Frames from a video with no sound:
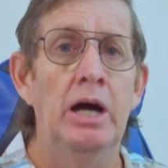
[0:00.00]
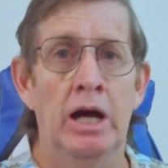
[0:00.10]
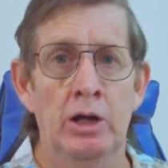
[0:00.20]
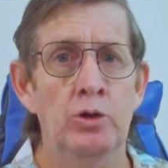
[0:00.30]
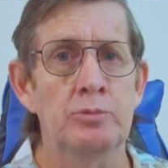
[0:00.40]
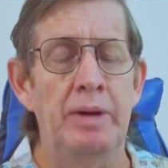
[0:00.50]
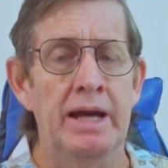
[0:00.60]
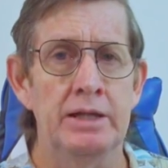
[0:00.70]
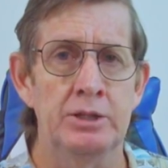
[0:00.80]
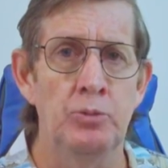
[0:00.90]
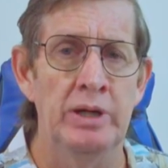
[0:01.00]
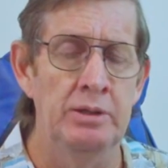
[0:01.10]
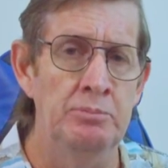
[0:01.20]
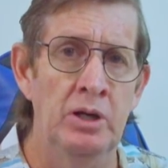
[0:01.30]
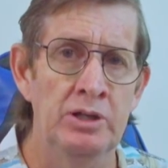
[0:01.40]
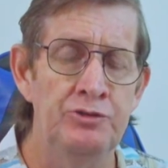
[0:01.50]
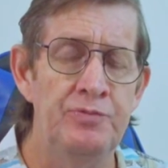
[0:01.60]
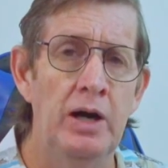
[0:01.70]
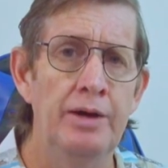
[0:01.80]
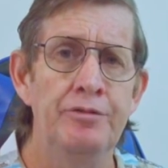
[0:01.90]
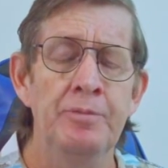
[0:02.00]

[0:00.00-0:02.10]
I looked back at the one at minus 5